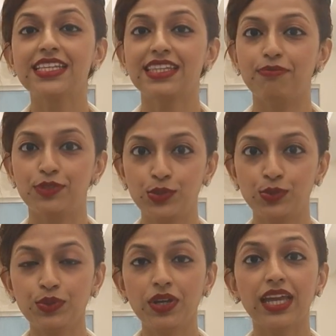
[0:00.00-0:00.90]
Step
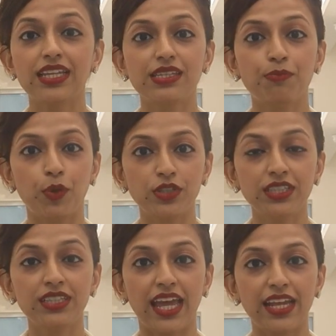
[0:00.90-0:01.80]
2. It is
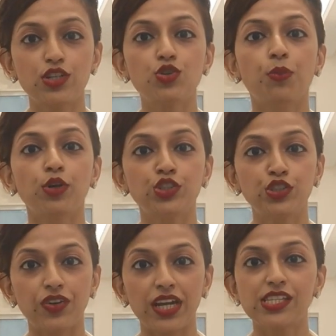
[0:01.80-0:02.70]
important then to
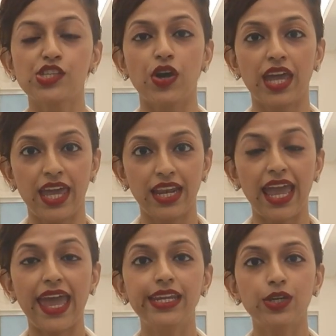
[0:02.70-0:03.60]
moisturize your hand
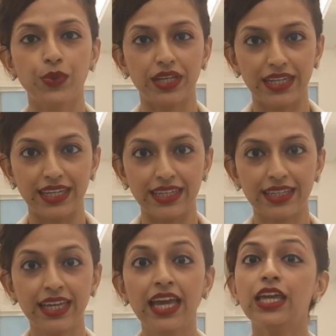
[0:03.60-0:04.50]
adequately.
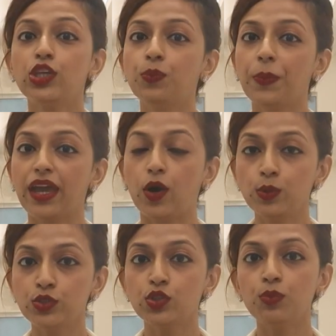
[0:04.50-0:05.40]
You may
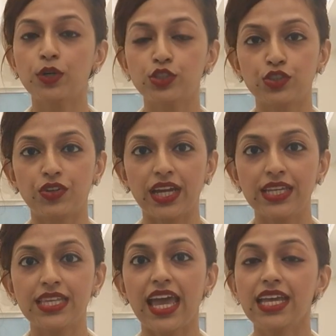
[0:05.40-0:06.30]
also
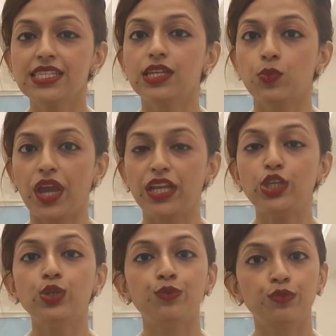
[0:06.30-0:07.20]
moisturize as and
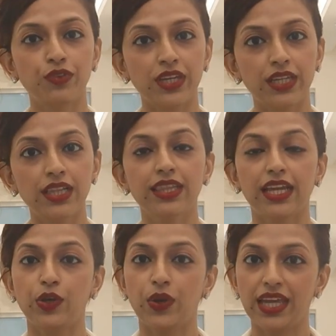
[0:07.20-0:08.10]
when you feel
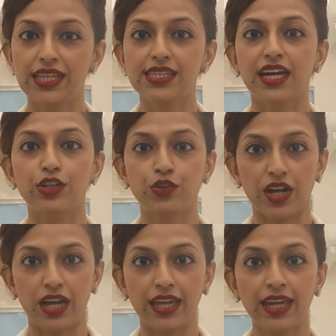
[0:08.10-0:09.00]
that your hands are
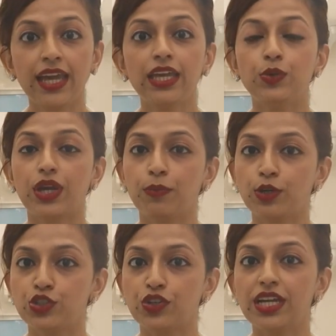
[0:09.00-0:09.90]
dry. You can
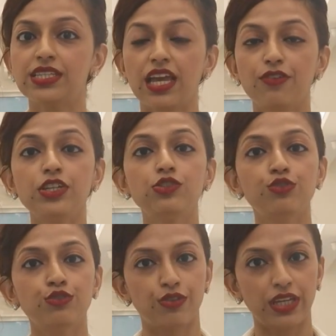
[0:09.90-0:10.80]
moisturize every 2
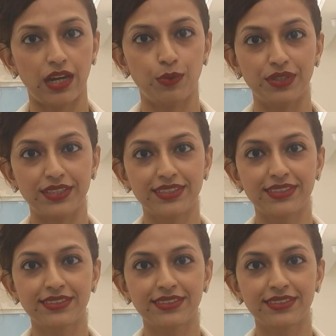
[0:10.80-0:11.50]
to 3 hours.